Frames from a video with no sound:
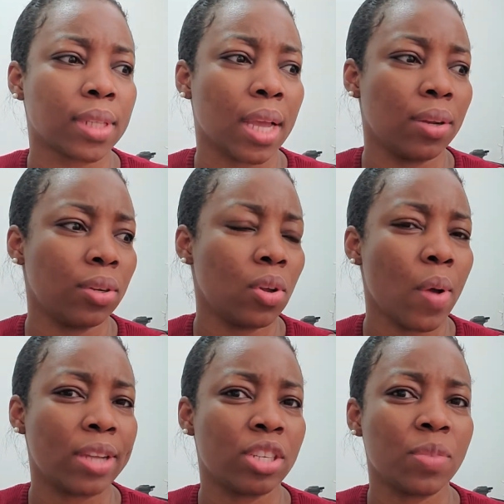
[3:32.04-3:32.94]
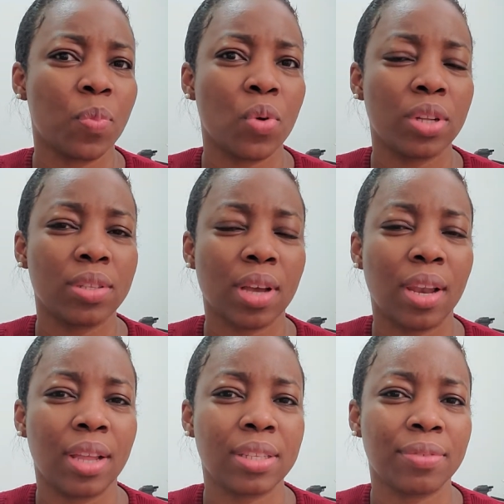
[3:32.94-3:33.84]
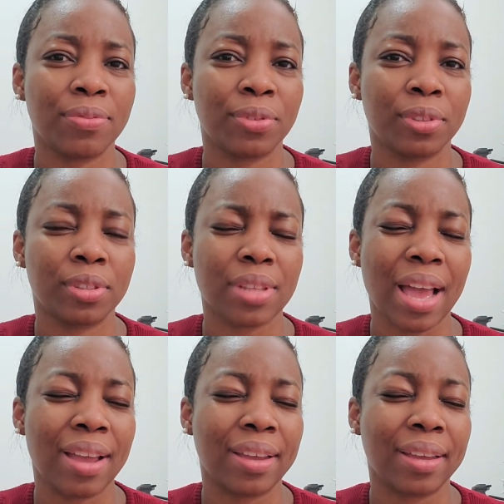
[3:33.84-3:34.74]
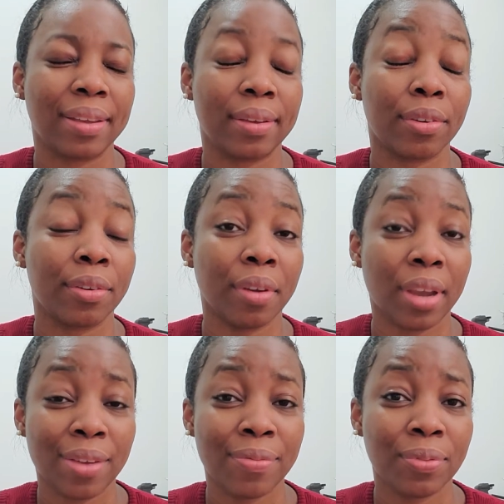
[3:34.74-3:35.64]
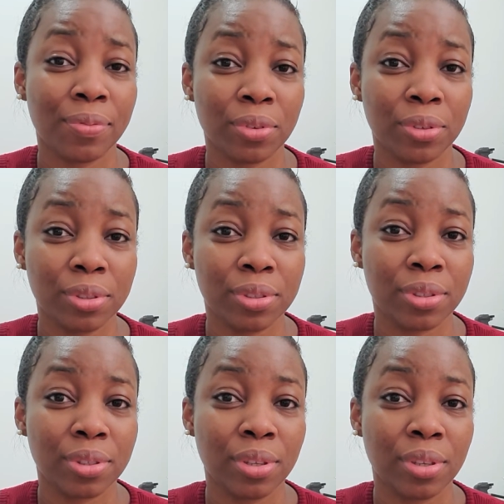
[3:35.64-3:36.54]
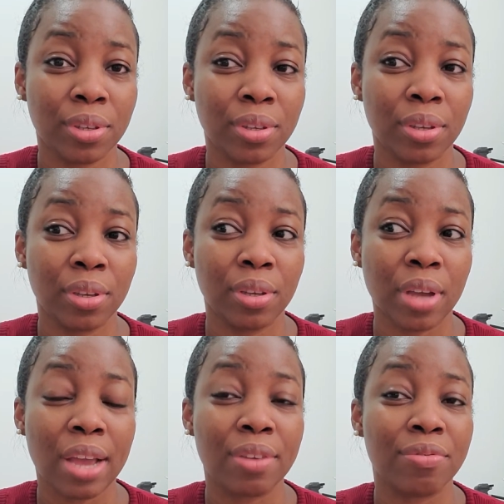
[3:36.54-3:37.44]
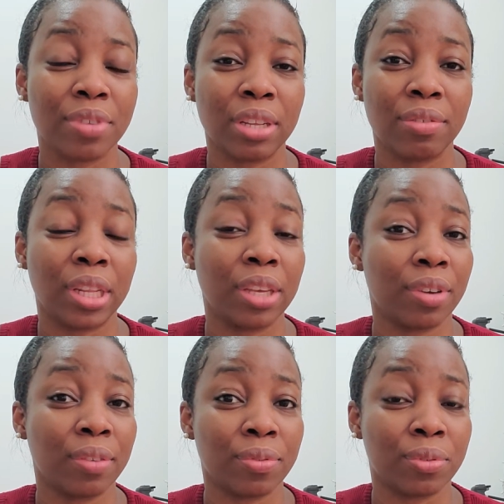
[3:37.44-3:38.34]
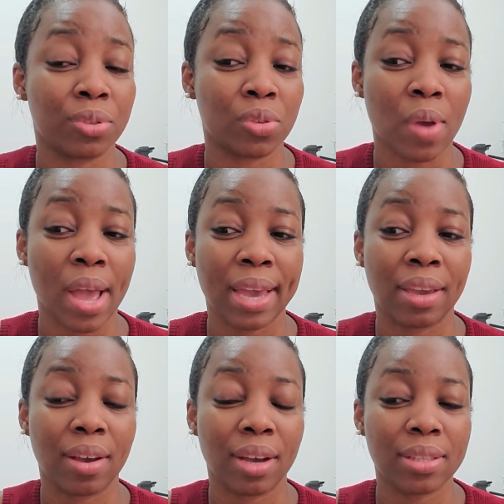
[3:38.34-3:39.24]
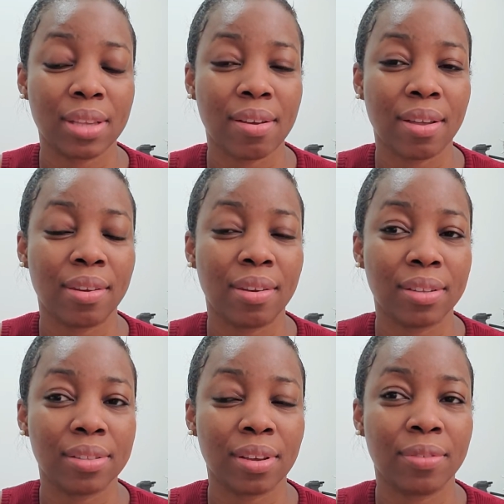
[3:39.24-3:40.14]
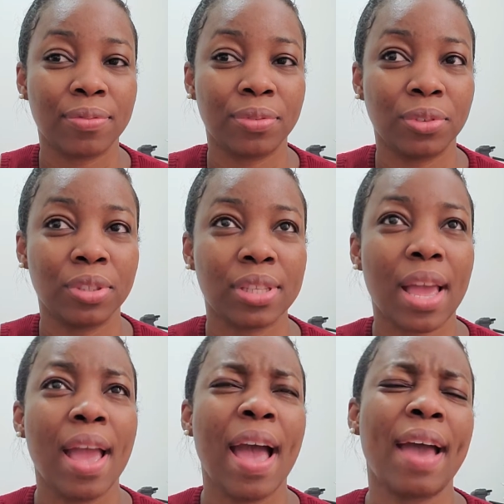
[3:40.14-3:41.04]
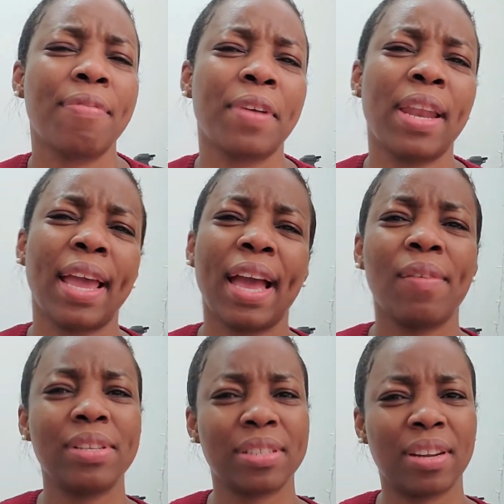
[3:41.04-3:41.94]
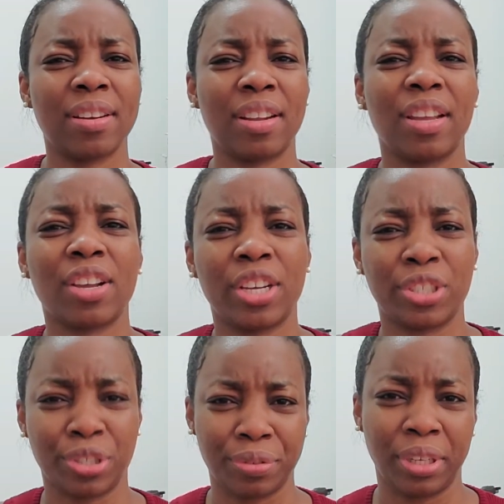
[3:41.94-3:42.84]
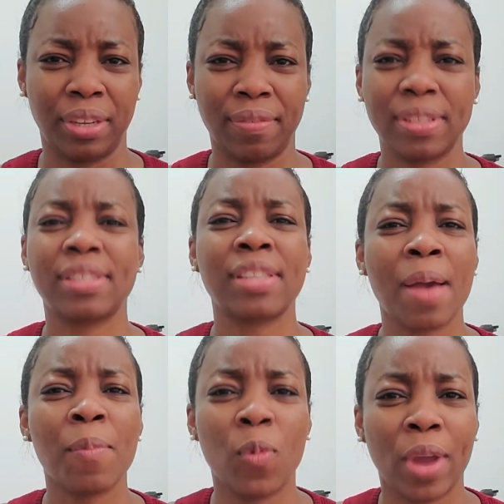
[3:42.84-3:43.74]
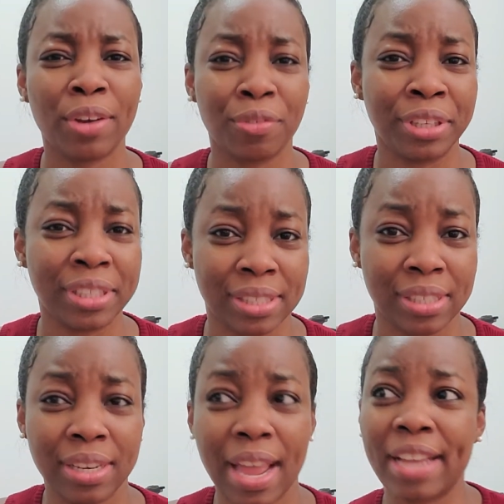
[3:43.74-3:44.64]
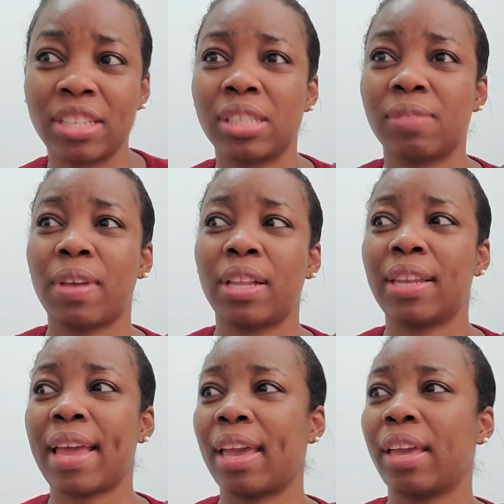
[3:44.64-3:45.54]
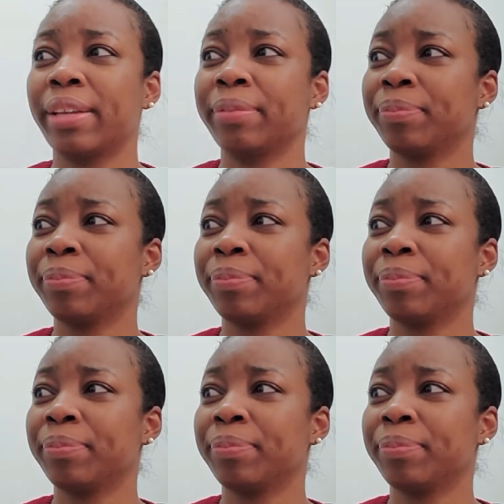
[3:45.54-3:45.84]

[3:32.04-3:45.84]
i don't know i just bought a lot of fruits i crave fruits I really really crave fruits. so I got a lot of fruits I felt like I was in another country for some weird reason I just felt like